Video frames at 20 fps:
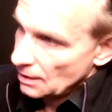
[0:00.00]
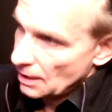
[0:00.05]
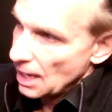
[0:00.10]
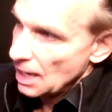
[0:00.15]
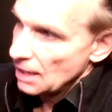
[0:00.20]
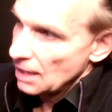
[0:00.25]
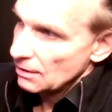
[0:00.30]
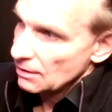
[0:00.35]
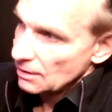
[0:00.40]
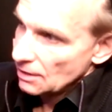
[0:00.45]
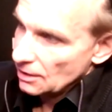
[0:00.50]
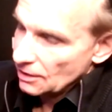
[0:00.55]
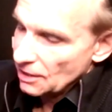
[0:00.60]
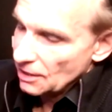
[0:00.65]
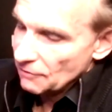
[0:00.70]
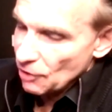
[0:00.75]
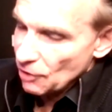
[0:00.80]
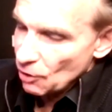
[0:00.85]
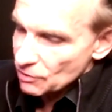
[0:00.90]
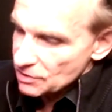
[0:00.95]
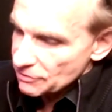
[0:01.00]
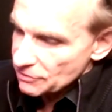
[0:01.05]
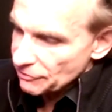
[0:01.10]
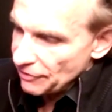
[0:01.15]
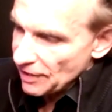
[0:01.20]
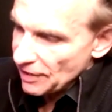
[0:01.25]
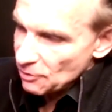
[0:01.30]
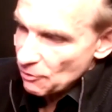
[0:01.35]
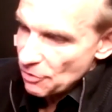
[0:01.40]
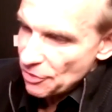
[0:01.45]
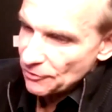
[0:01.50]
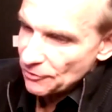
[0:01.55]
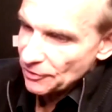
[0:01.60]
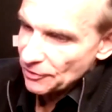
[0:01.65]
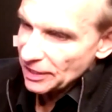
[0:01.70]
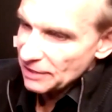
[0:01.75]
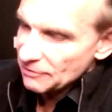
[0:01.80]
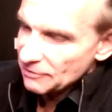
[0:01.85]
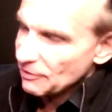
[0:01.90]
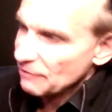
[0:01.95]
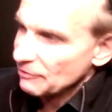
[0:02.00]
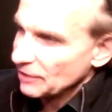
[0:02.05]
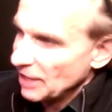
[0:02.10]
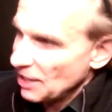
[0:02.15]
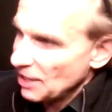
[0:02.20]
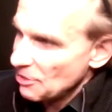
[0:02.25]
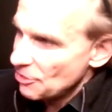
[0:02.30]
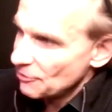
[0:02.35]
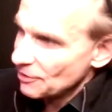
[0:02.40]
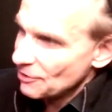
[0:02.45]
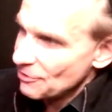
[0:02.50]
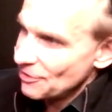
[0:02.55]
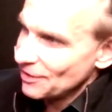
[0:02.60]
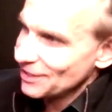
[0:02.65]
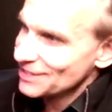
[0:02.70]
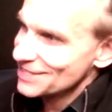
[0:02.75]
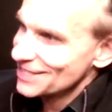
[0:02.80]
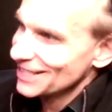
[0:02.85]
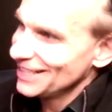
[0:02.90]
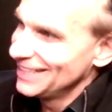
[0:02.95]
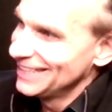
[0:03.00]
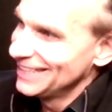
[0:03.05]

Yeah, again, we're always a fan of three. We have again three things here.